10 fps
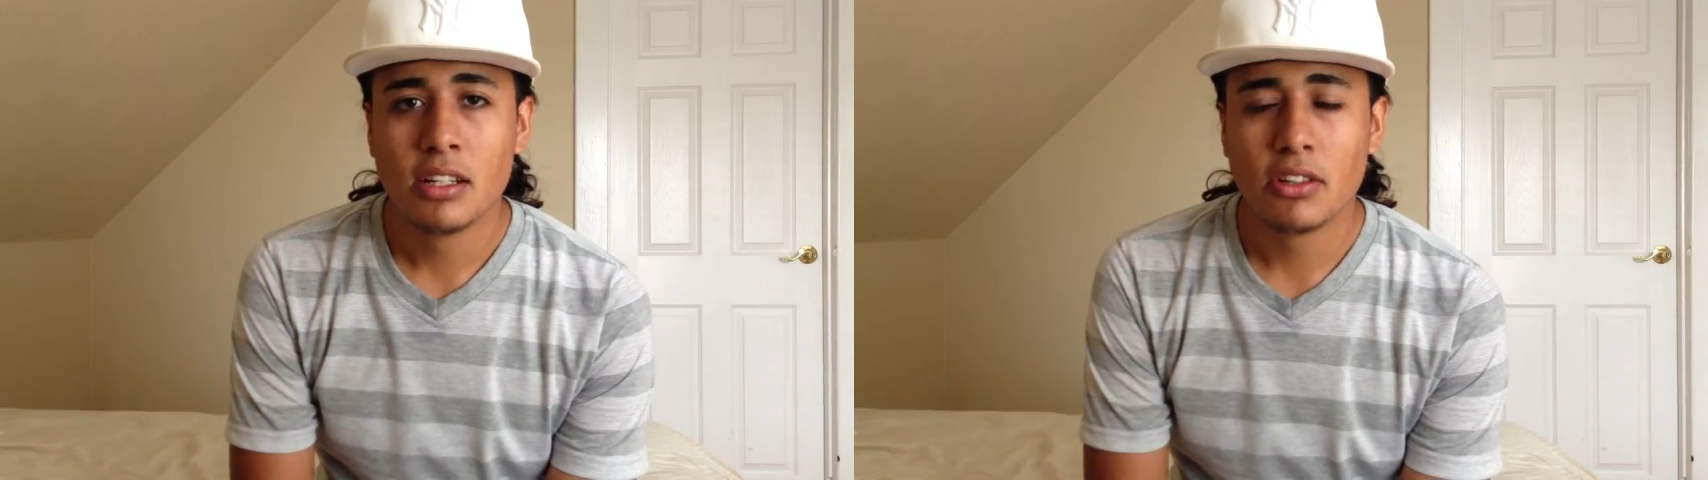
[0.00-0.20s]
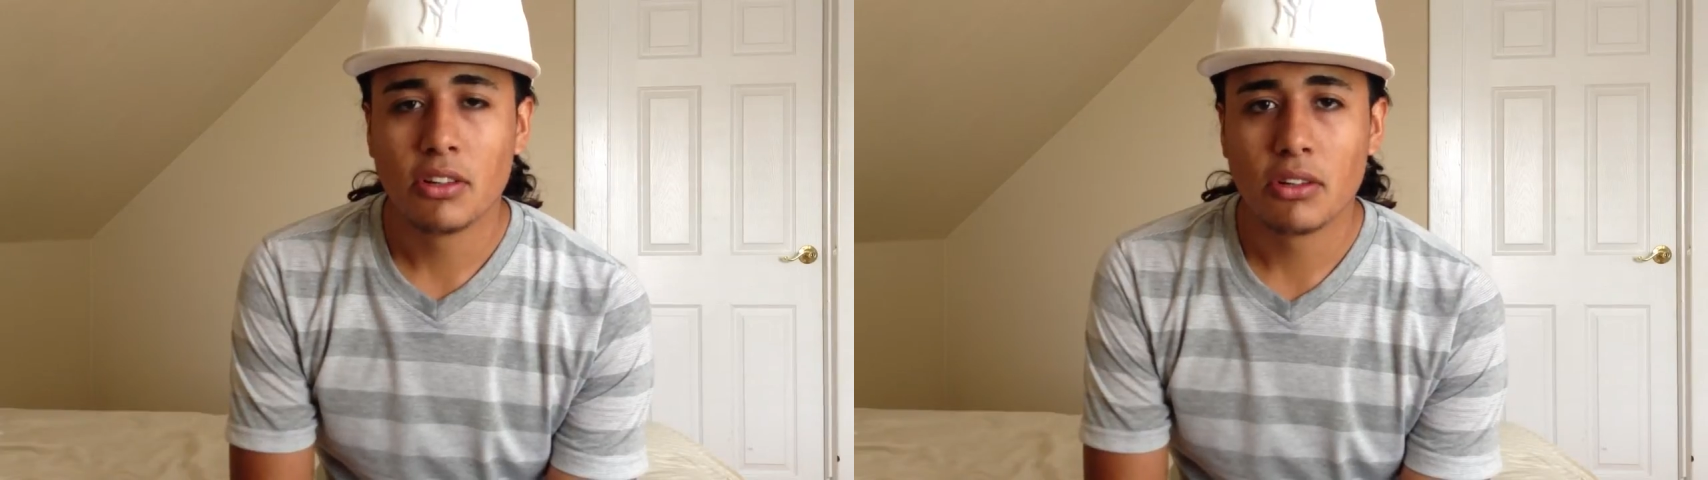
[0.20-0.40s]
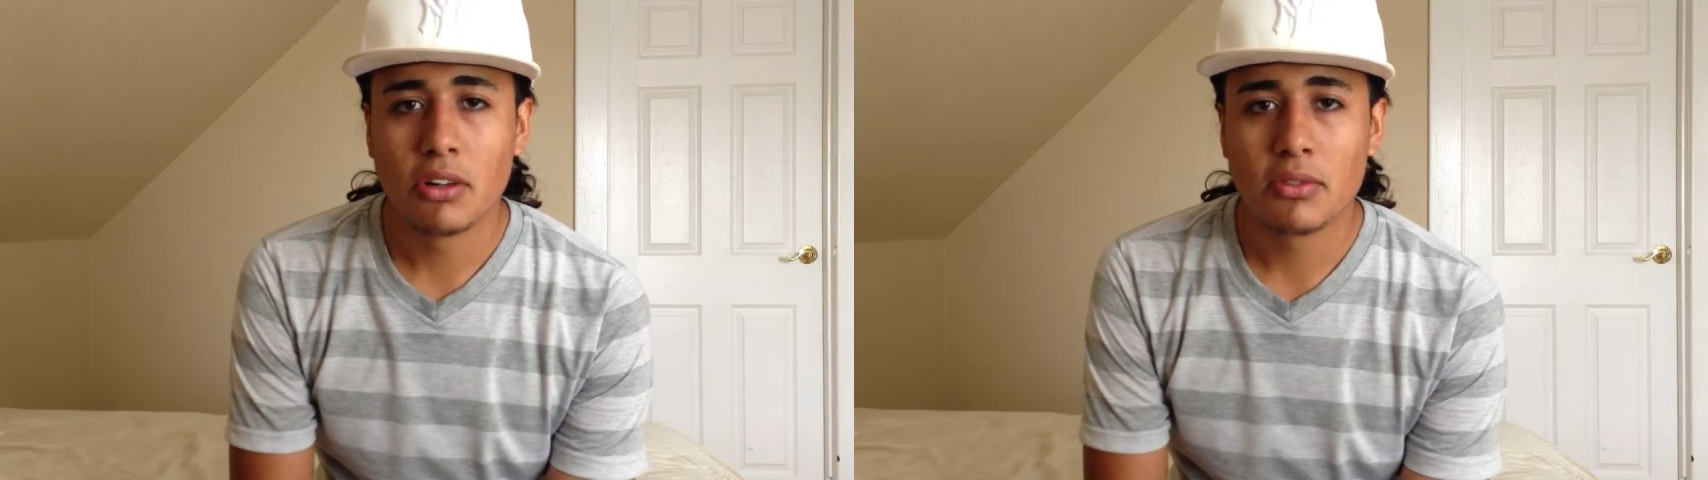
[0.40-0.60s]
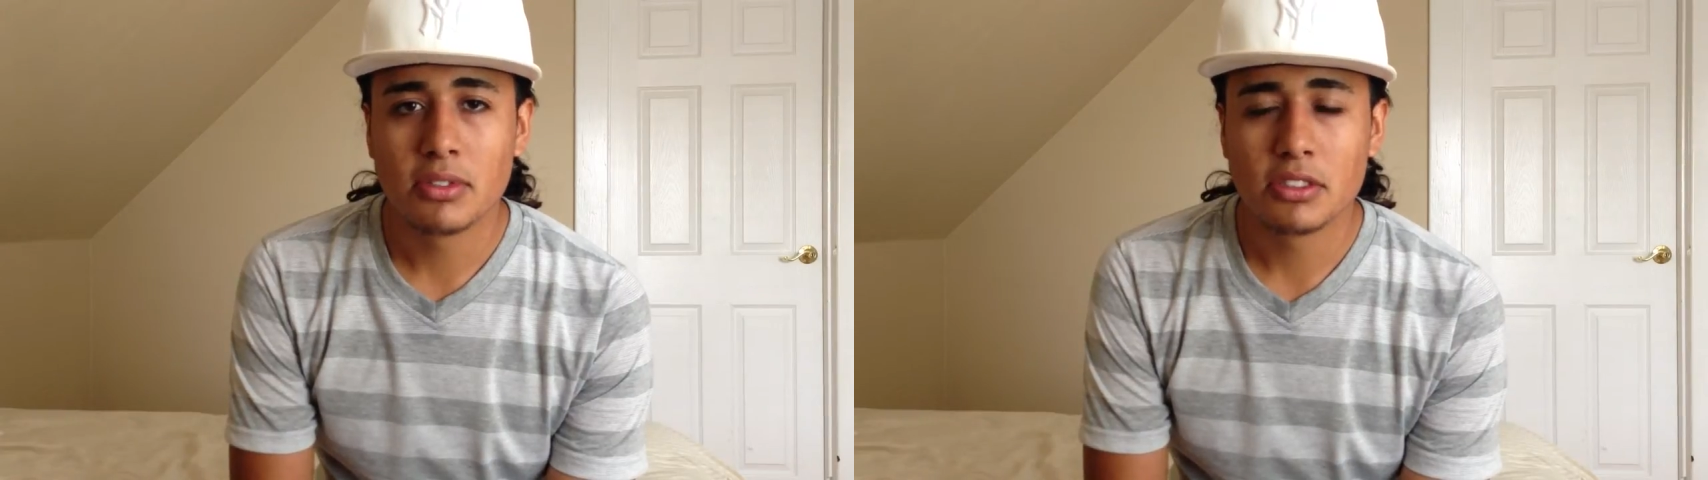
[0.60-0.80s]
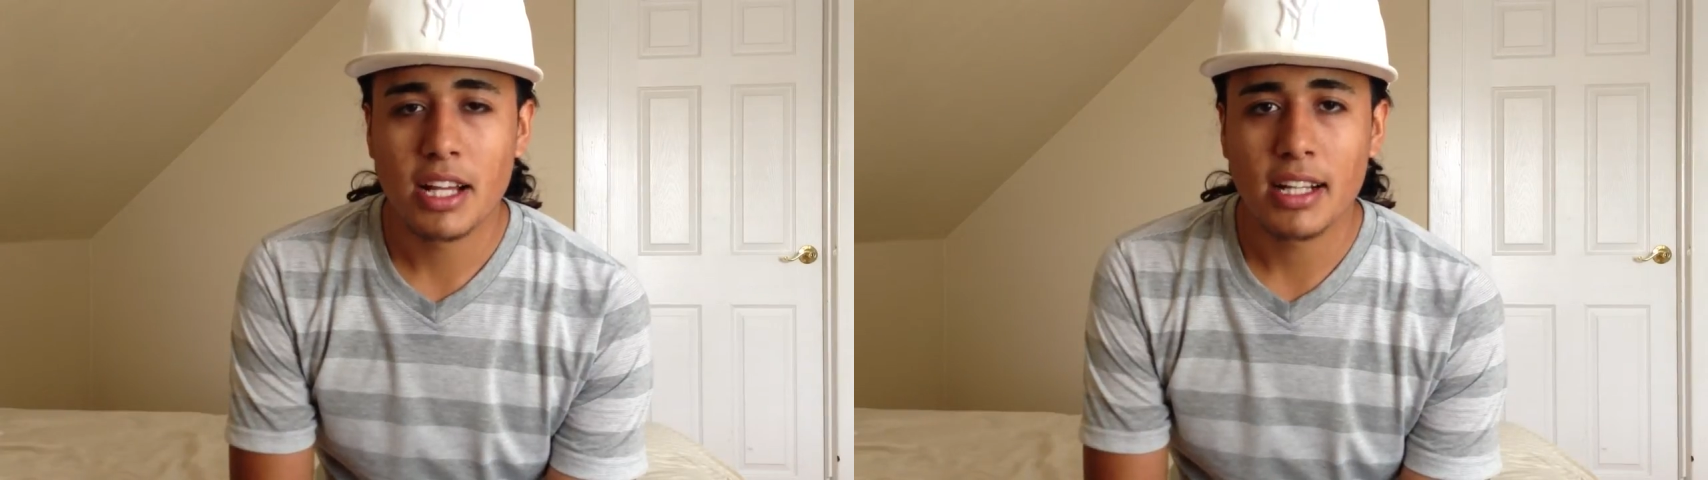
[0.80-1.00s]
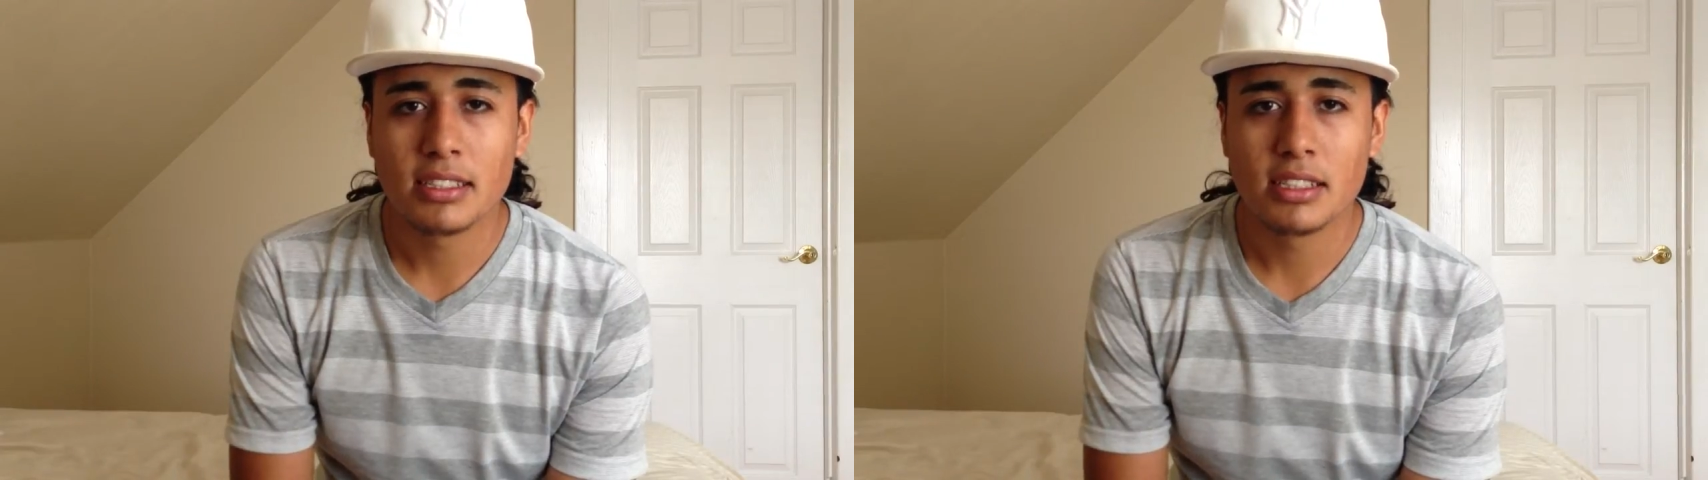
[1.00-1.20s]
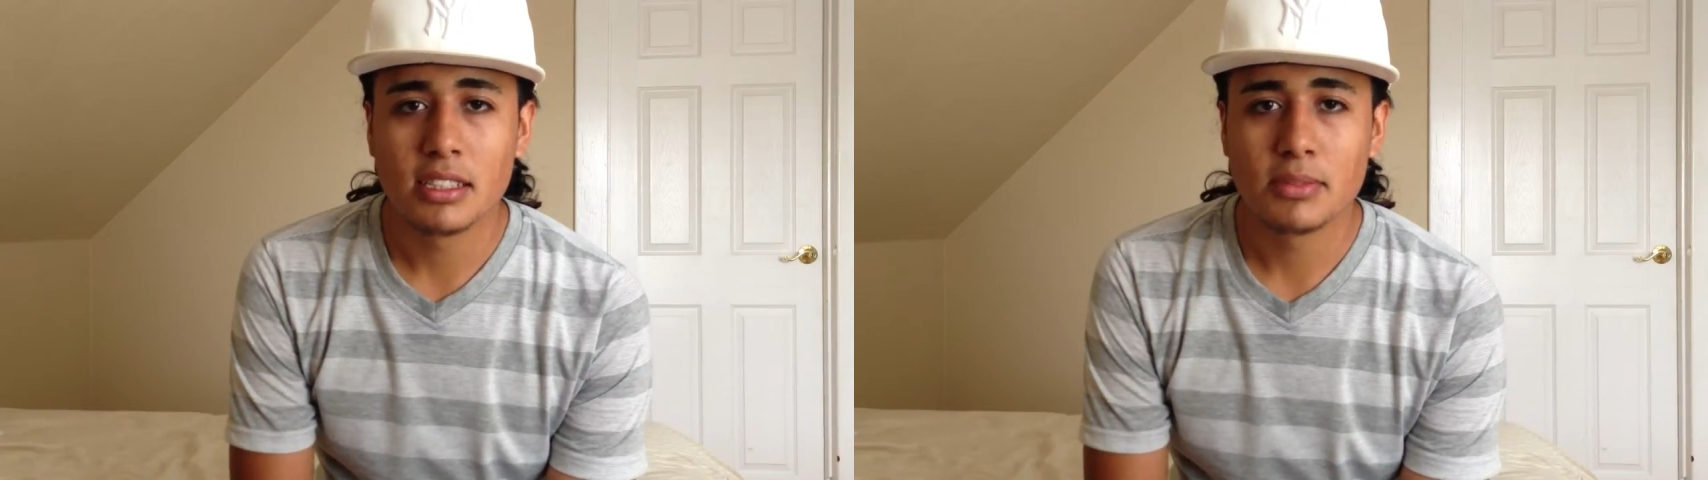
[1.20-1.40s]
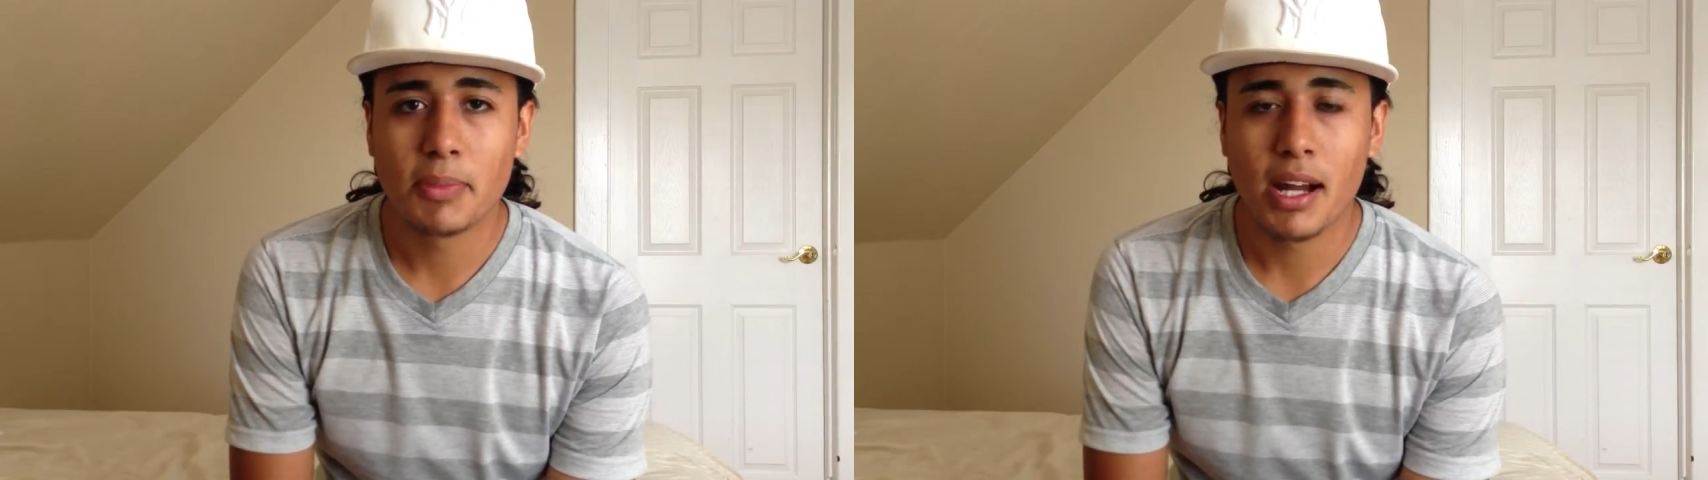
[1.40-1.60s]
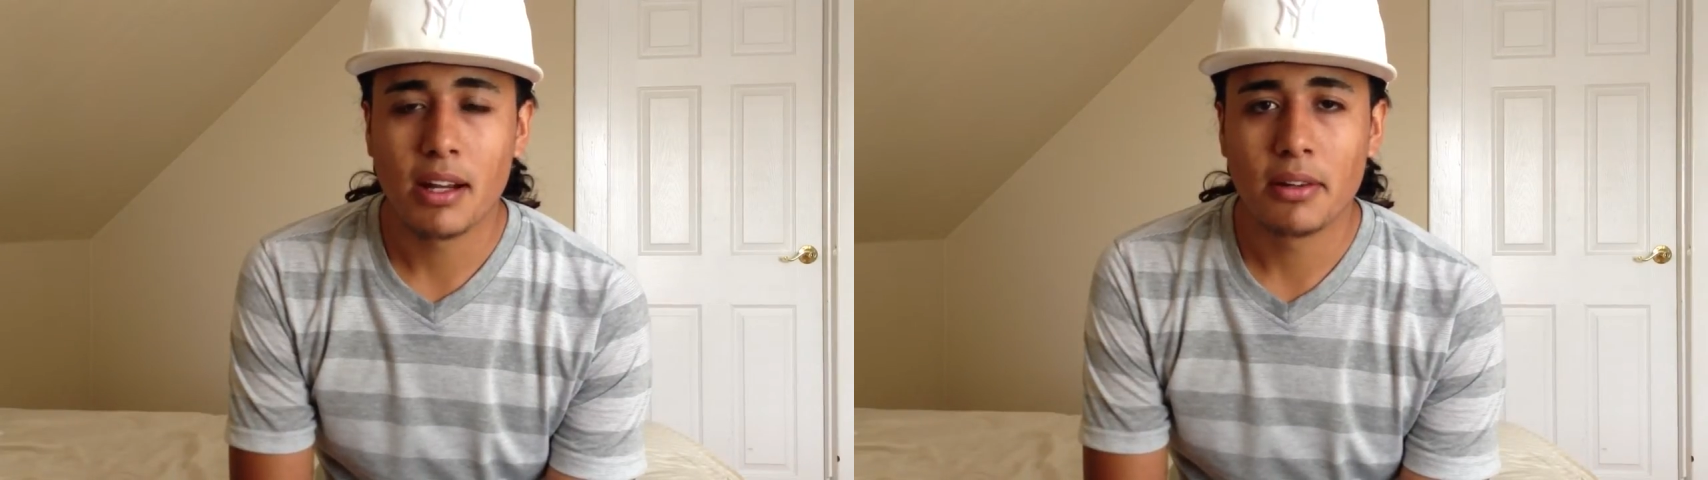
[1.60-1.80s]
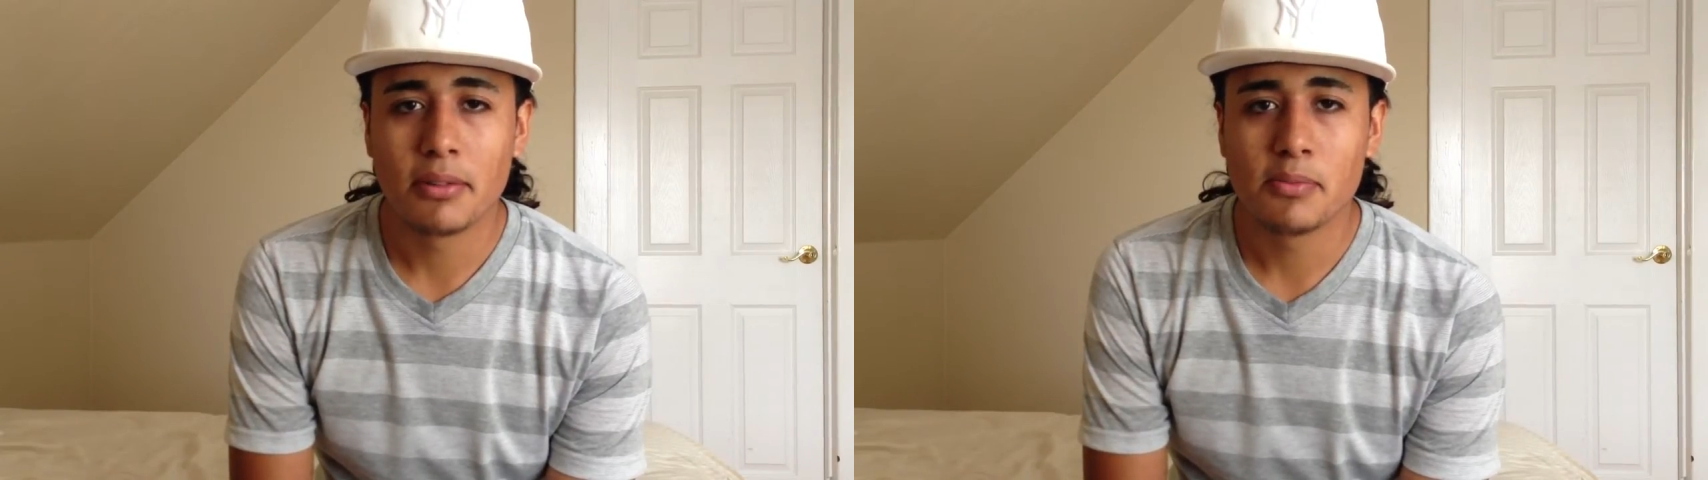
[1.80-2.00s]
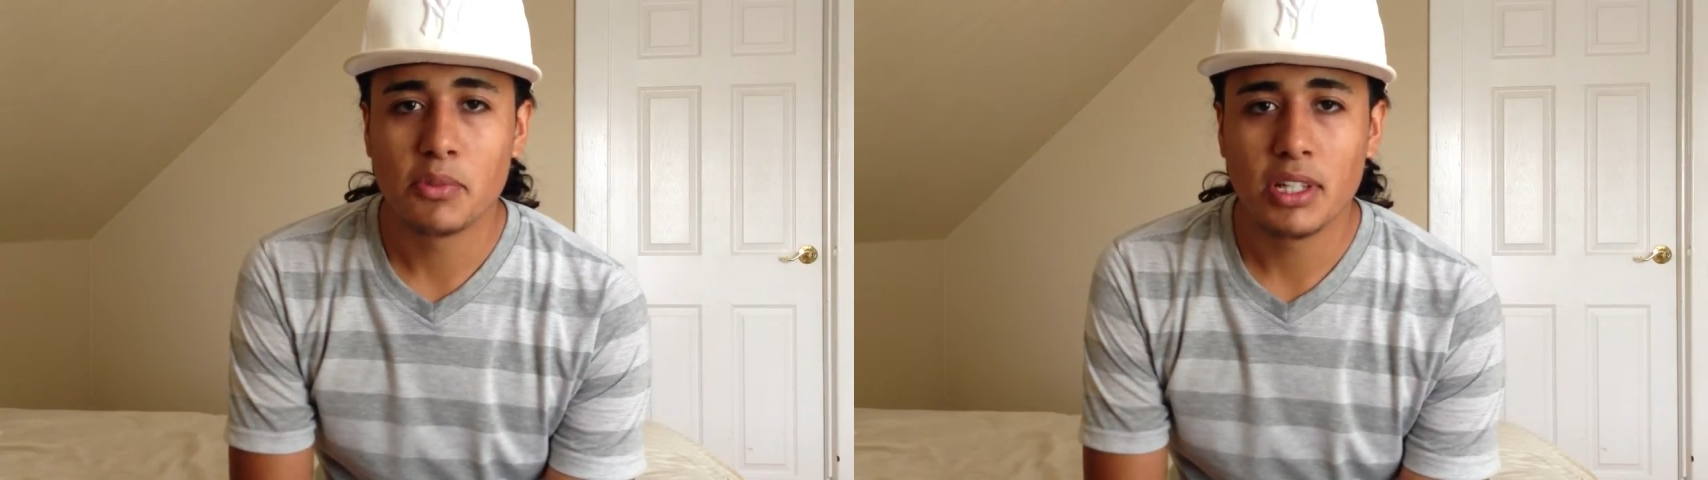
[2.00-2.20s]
your law of attraction is by um,